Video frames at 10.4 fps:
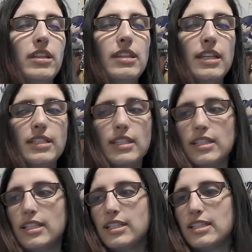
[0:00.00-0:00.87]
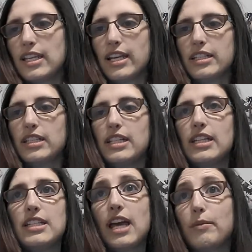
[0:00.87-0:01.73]
this is insanity.
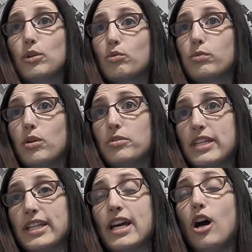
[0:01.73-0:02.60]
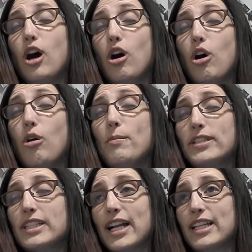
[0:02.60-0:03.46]
He tied with Kuroki.
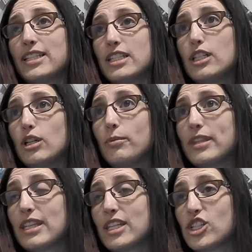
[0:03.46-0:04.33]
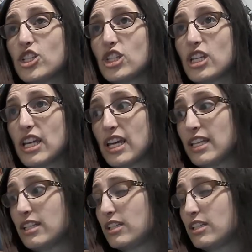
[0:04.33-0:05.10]
Ohma's got to deal with this shit.